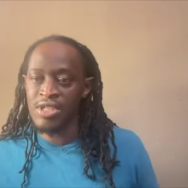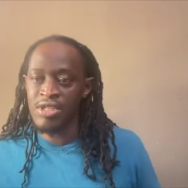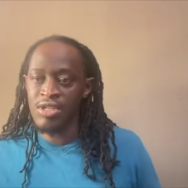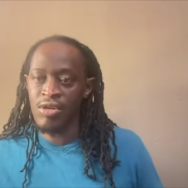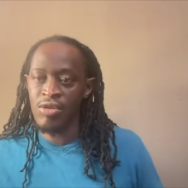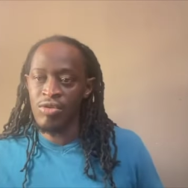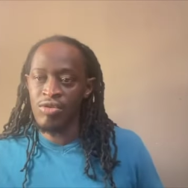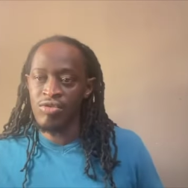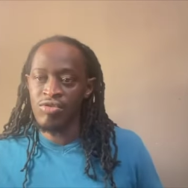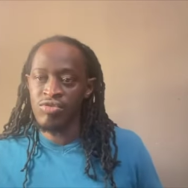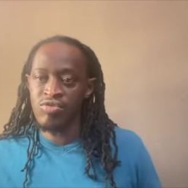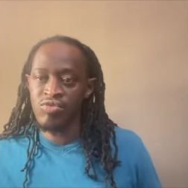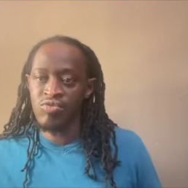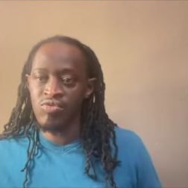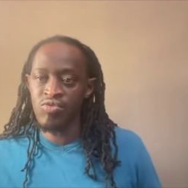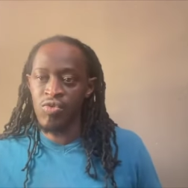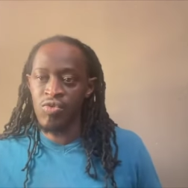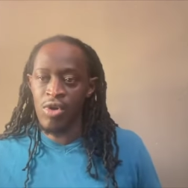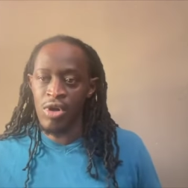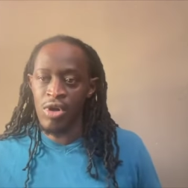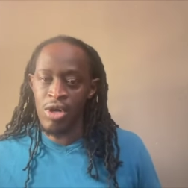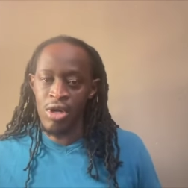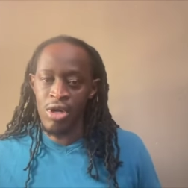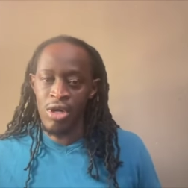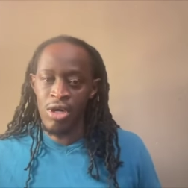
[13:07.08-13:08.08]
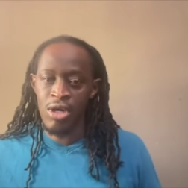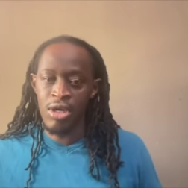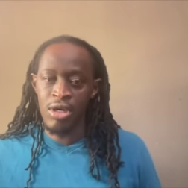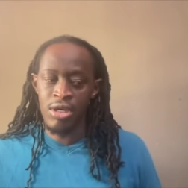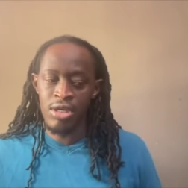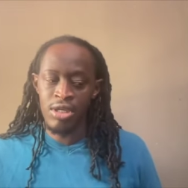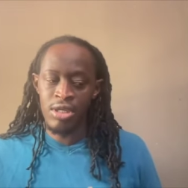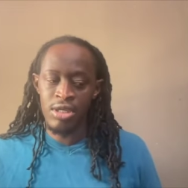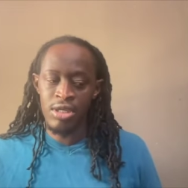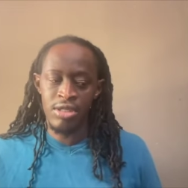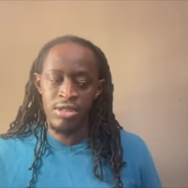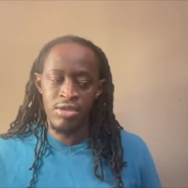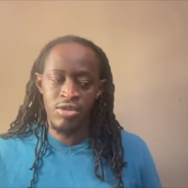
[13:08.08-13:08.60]
goes wrong
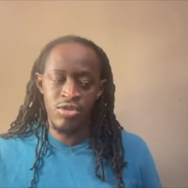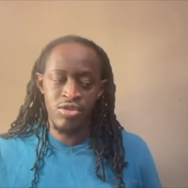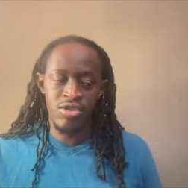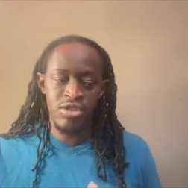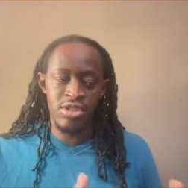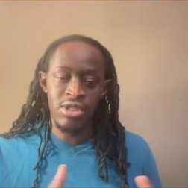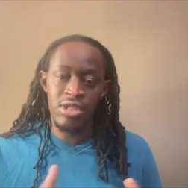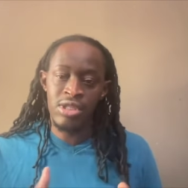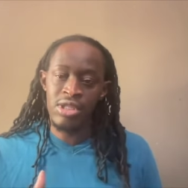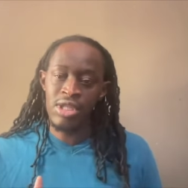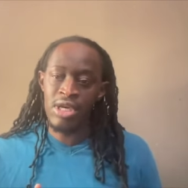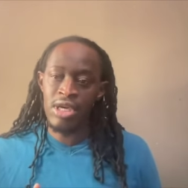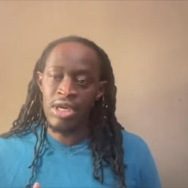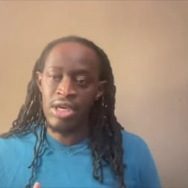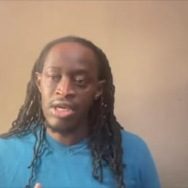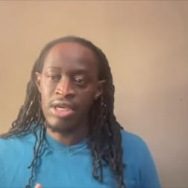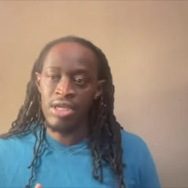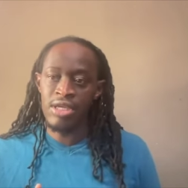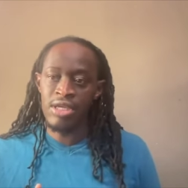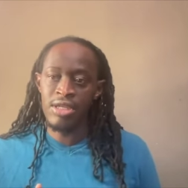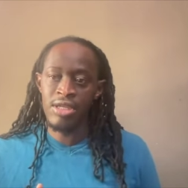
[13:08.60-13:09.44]
and you're delayed